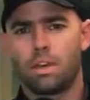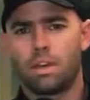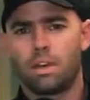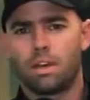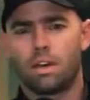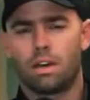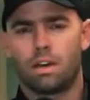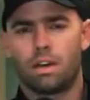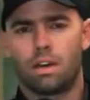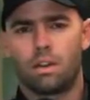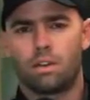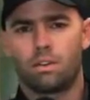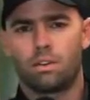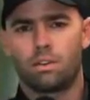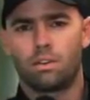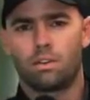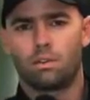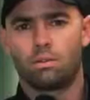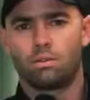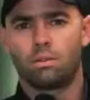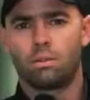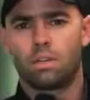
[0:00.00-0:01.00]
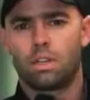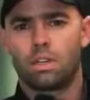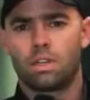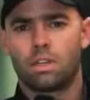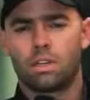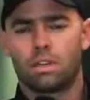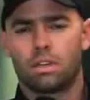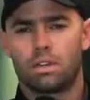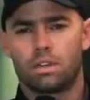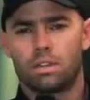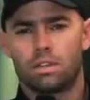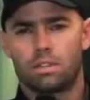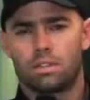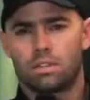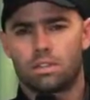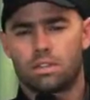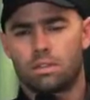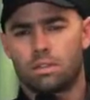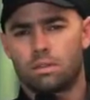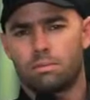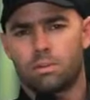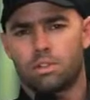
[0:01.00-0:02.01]
uh, you know, uh, the
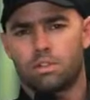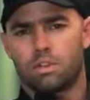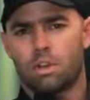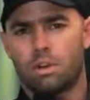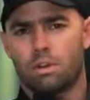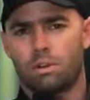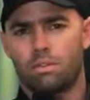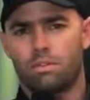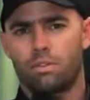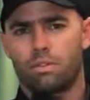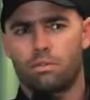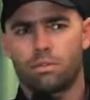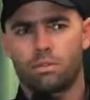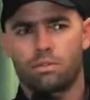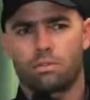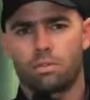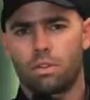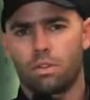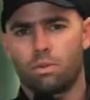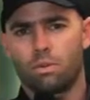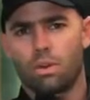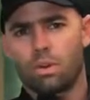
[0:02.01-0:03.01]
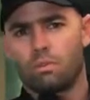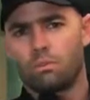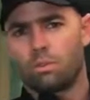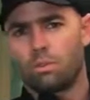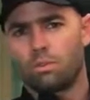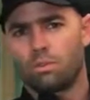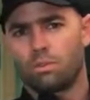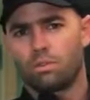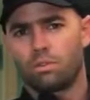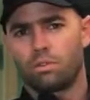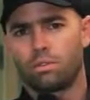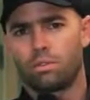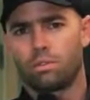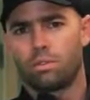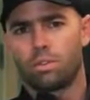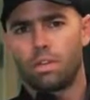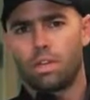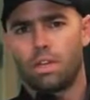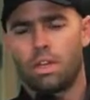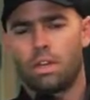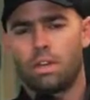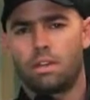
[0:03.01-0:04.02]
cinematography was really quite beautiful,
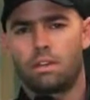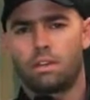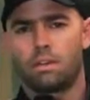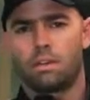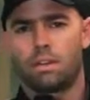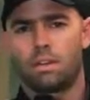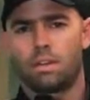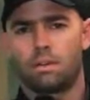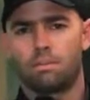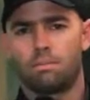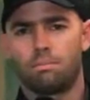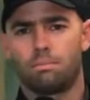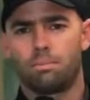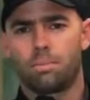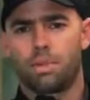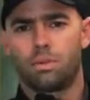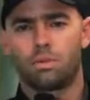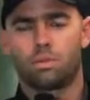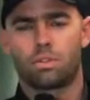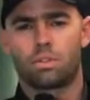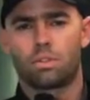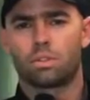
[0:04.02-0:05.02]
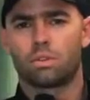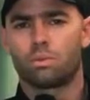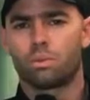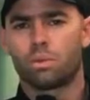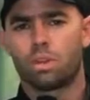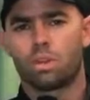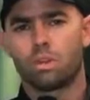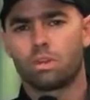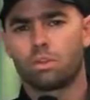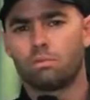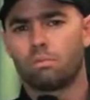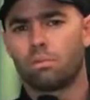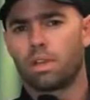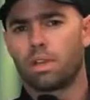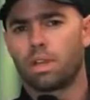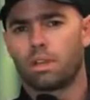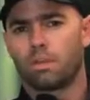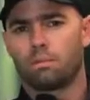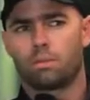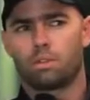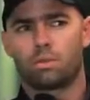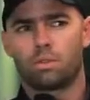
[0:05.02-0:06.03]
and um, it was just a really good
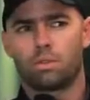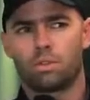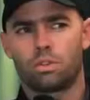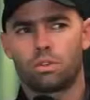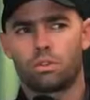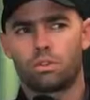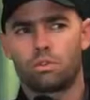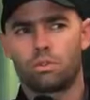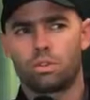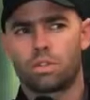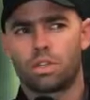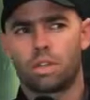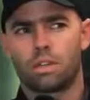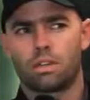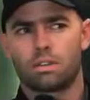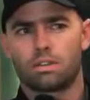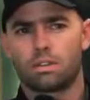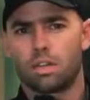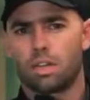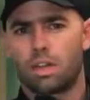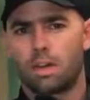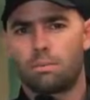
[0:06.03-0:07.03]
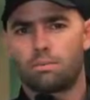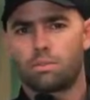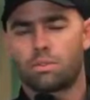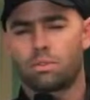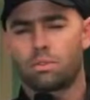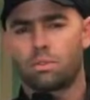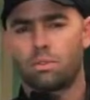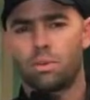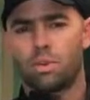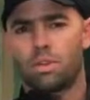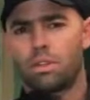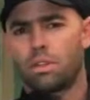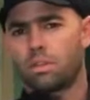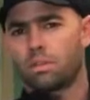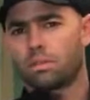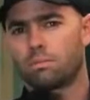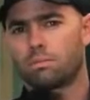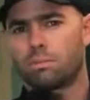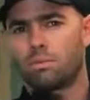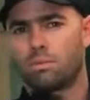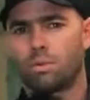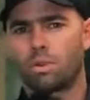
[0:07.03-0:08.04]
blend in between the two styles to capture the
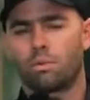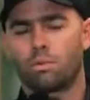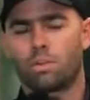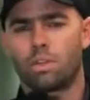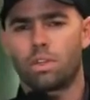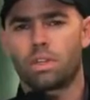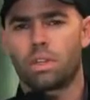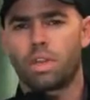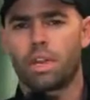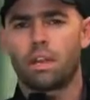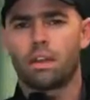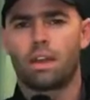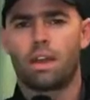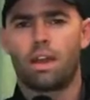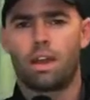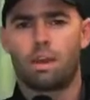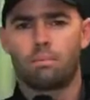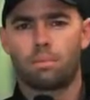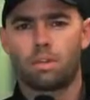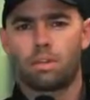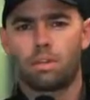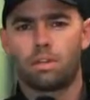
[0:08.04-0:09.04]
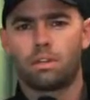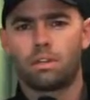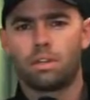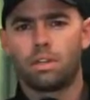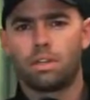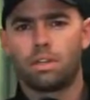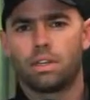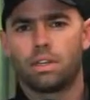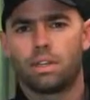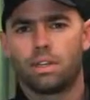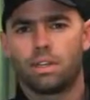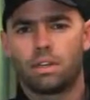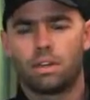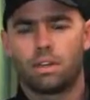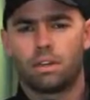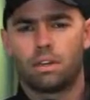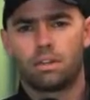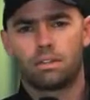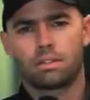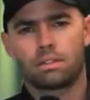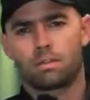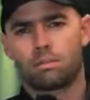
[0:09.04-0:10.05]
realism of what really can happen uh,
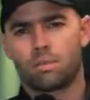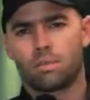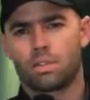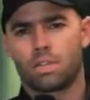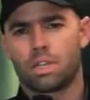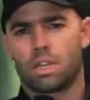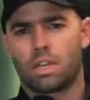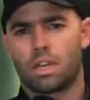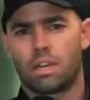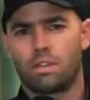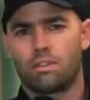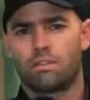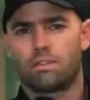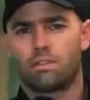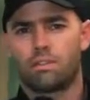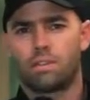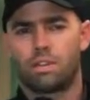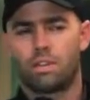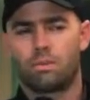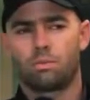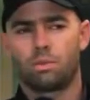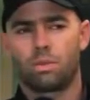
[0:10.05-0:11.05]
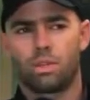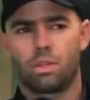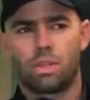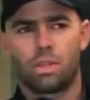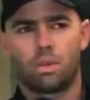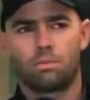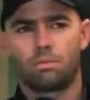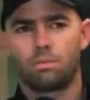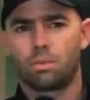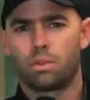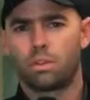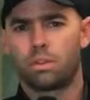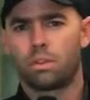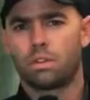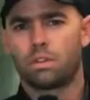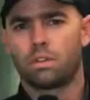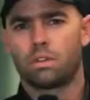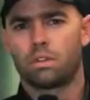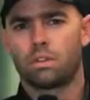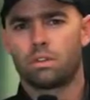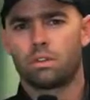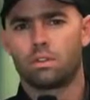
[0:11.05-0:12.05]
in someone's life. It really helped with
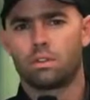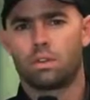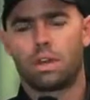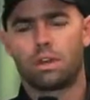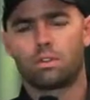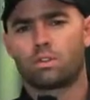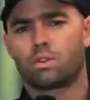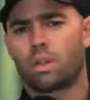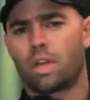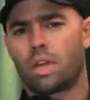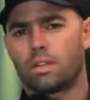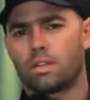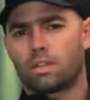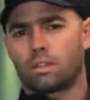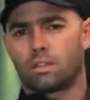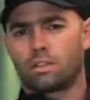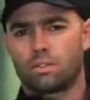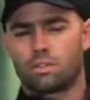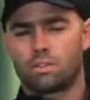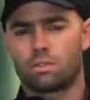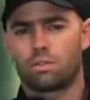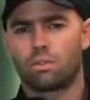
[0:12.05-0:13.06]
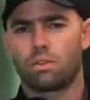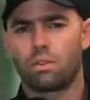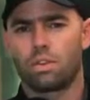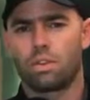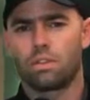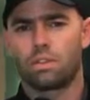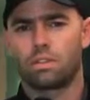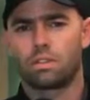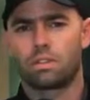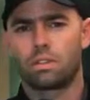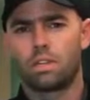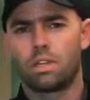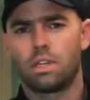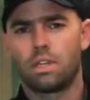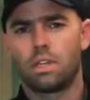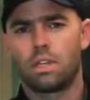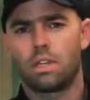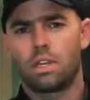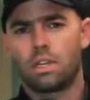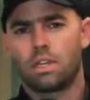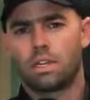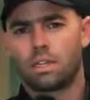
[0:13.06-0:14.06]
the you know how tragic the story is,
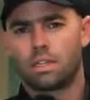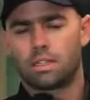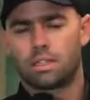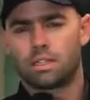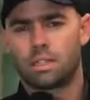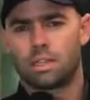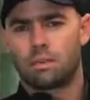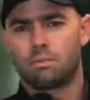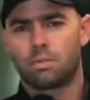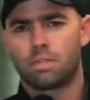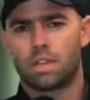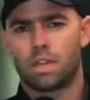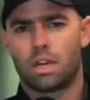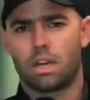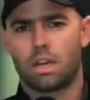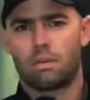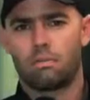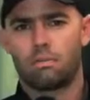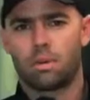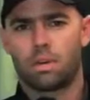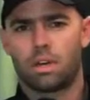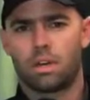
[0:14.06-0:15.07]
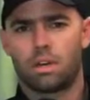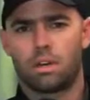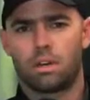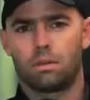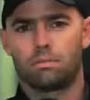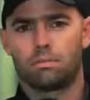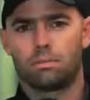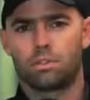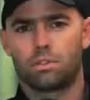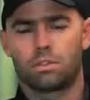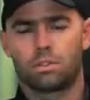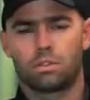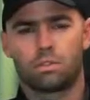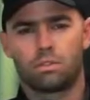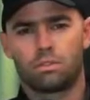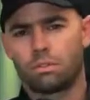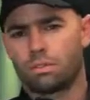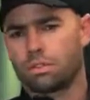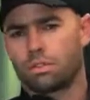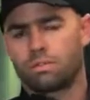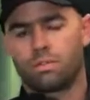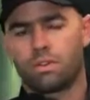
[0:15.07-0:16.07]
and at the same time, um, just,
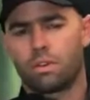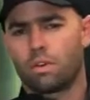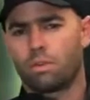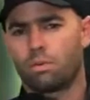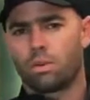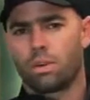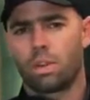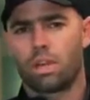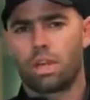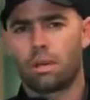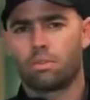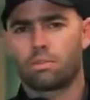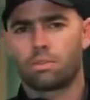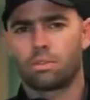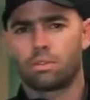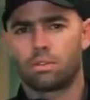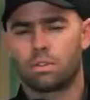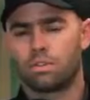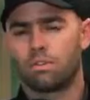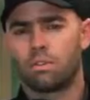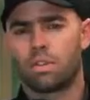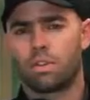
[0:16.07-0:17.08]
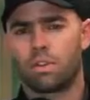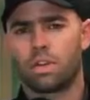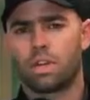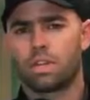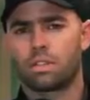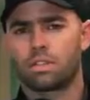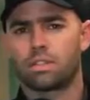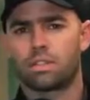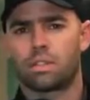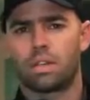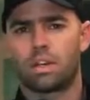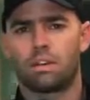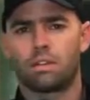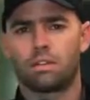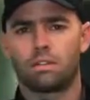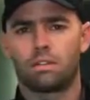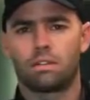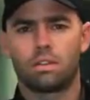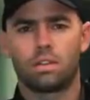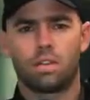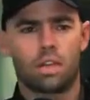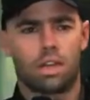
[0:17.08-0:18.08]
just very well captured in a very nice style.
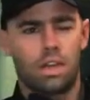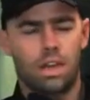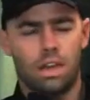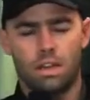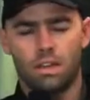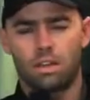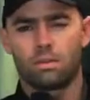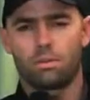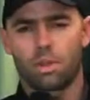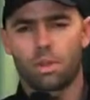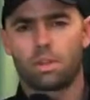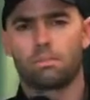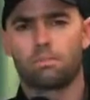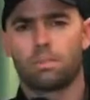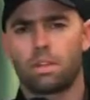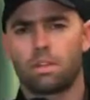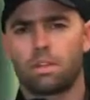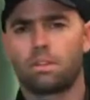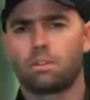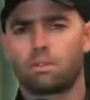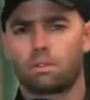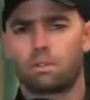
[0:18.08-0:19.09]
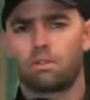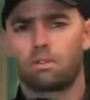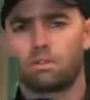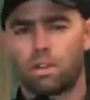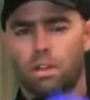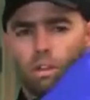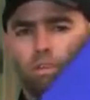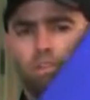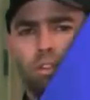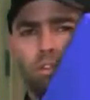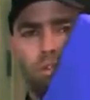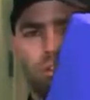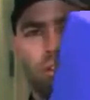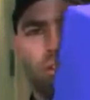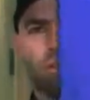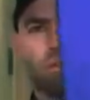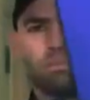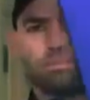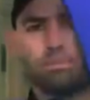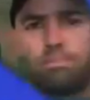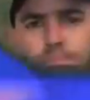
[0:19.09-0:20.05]
And I highly recommend it. It was a lovely film.